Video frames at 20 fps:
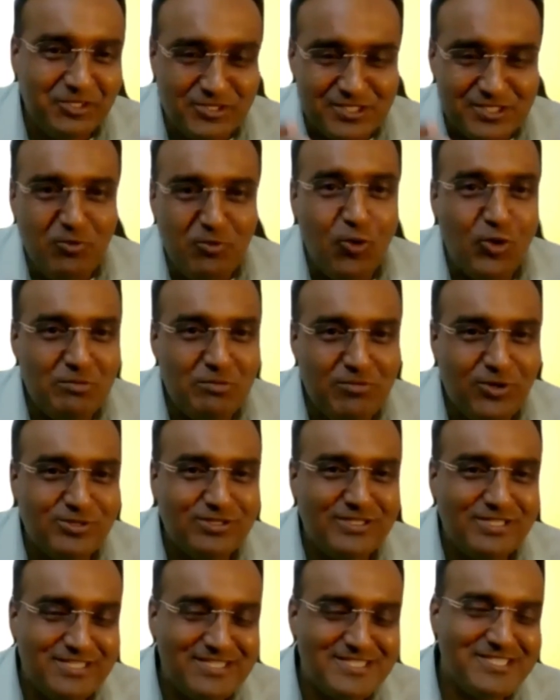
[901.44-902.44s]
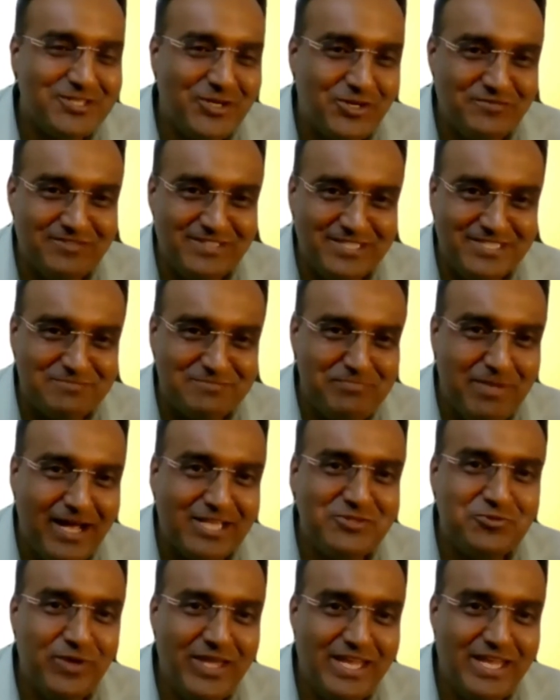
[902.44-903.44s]
spoke about this sort of this
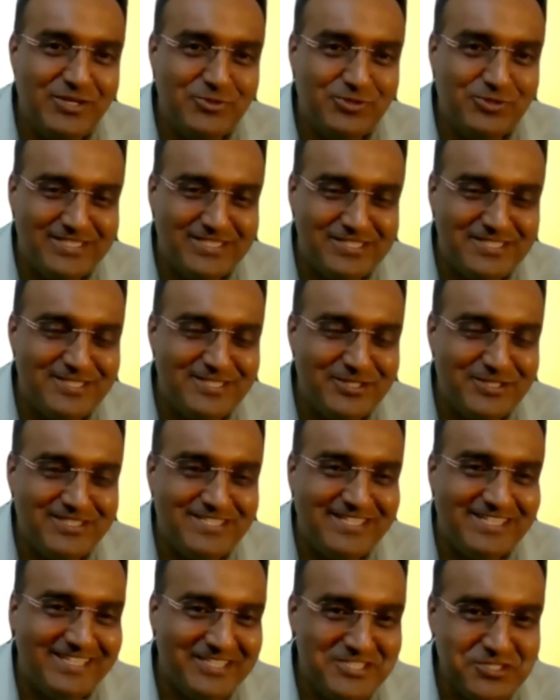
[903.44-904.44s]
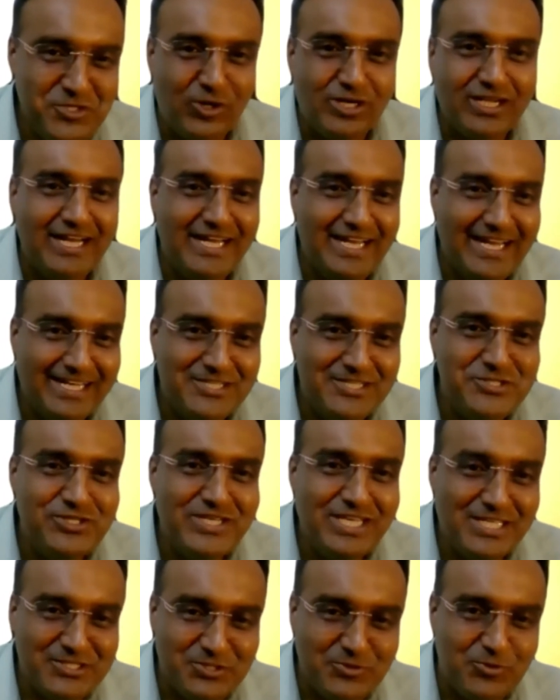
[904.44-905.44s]
pathway to this alternate
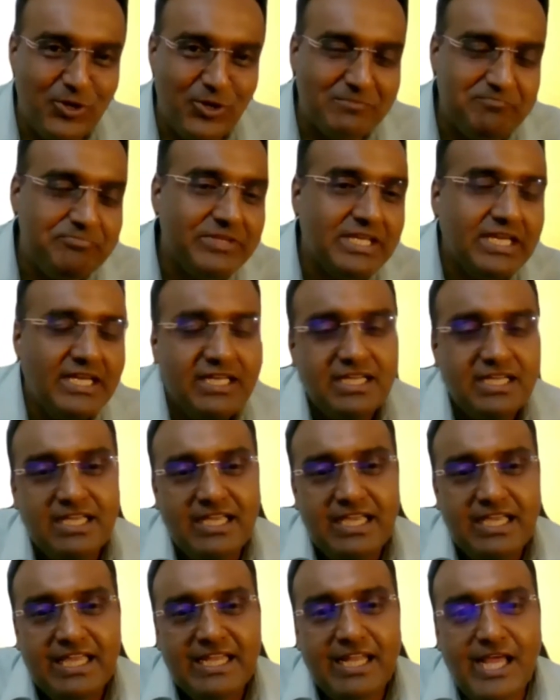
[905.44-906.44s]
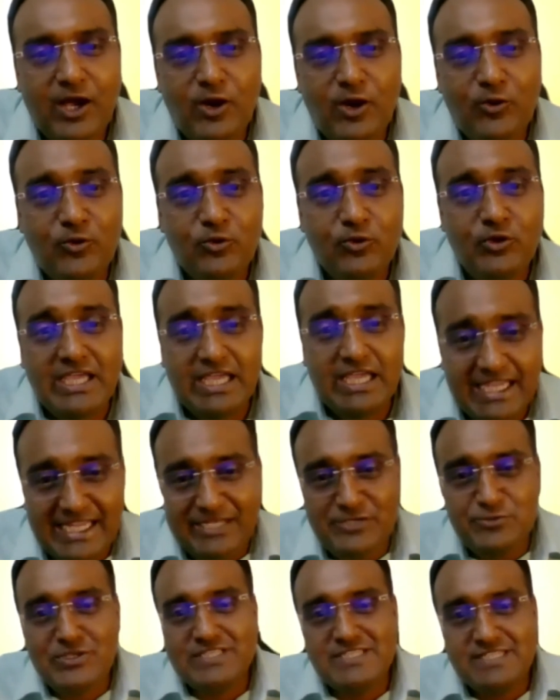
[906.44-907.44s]
energy and so on. Now,
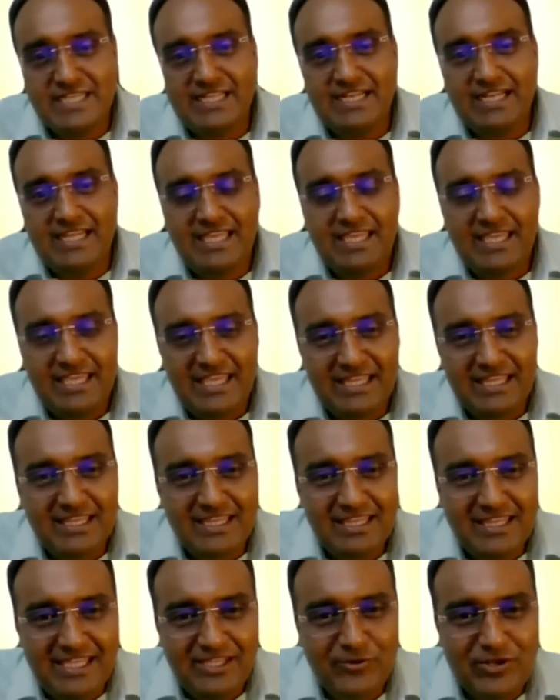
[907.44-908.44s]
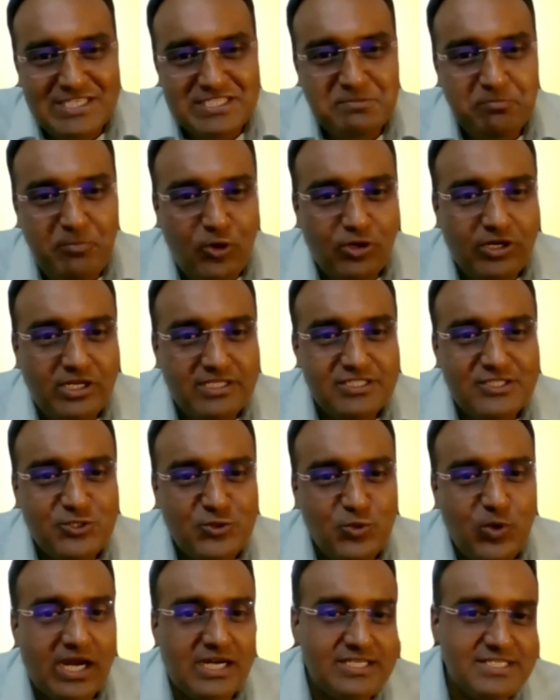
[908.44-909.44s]
interestingly, in the respondents
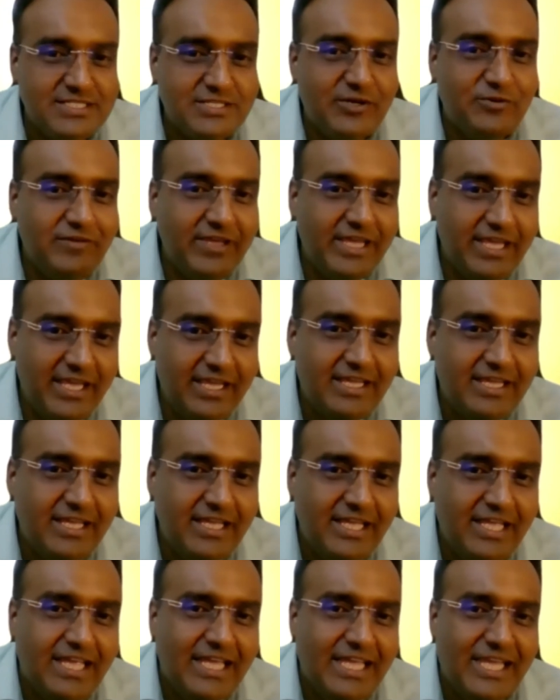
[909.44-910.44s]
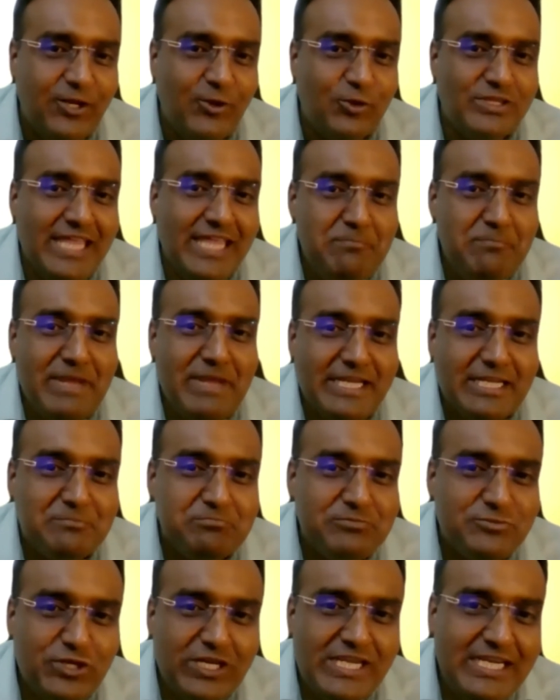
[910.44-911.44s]
to our survey, they picked
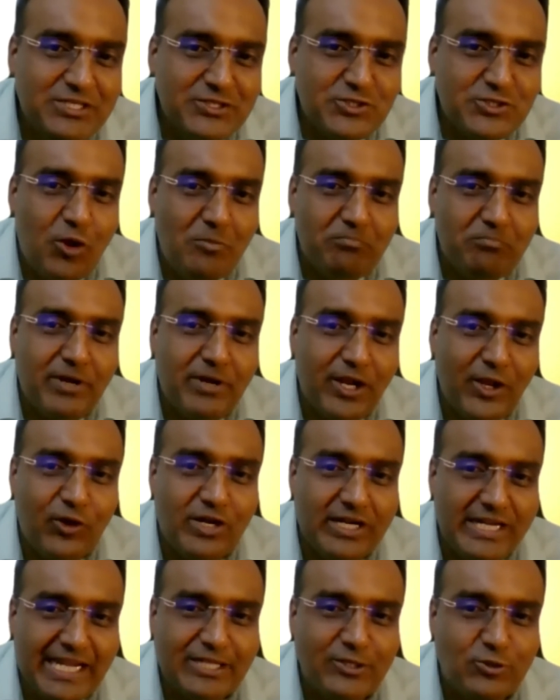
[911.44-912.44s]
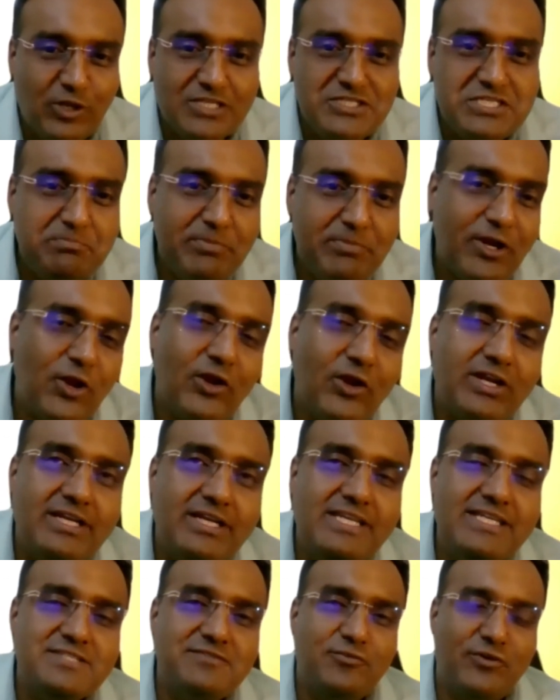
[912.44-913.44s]
up three top technology
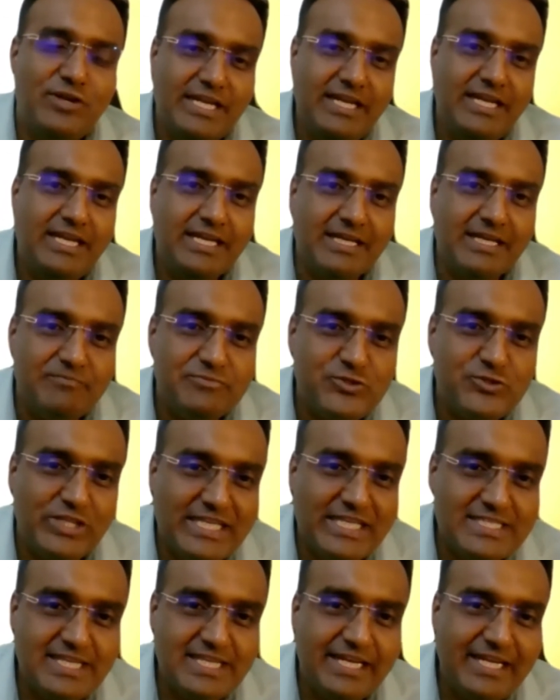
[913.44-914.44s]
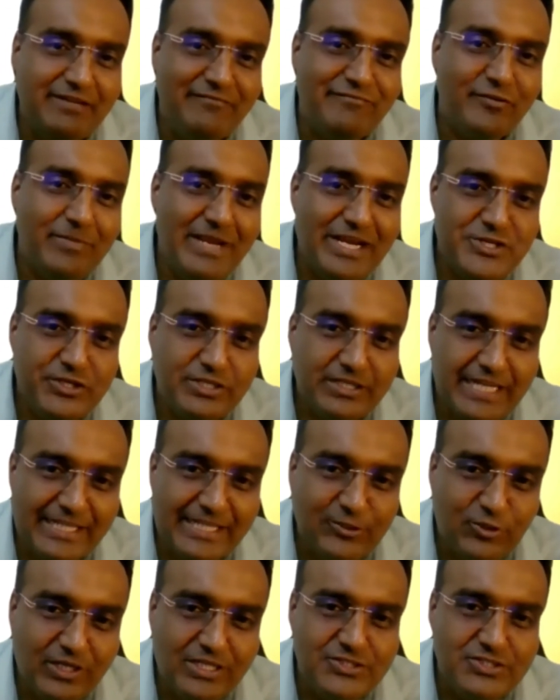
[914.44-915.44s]
priorities for India. So they said information
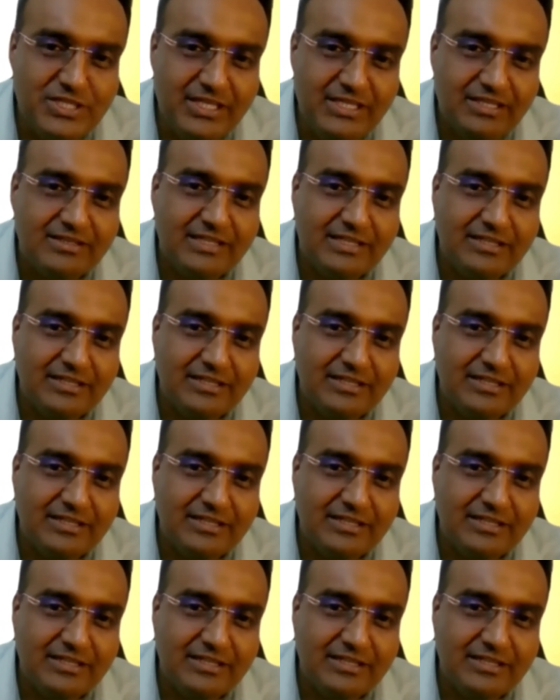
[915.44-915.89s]
technology,